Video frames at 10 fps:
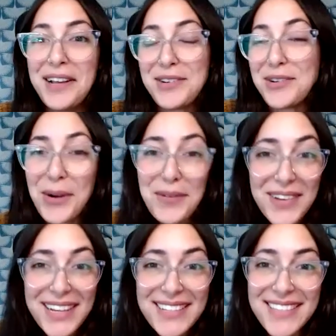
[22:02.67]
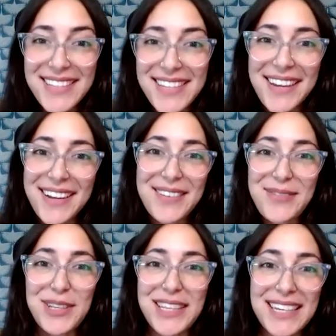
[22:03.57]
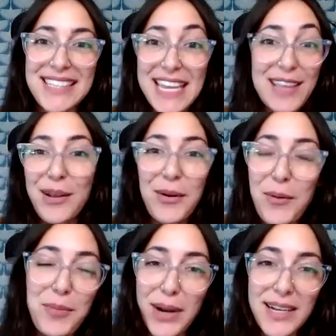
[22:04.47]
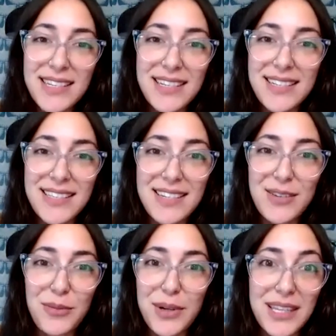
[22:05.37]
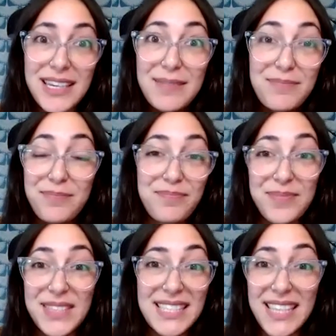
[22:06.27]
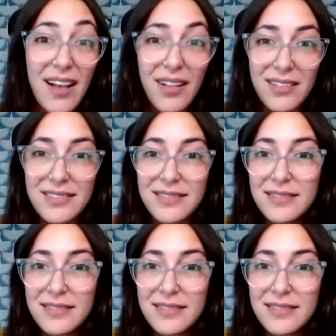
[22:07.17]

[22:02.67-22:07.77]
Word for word: nervous to really sing their own praises and to really sell?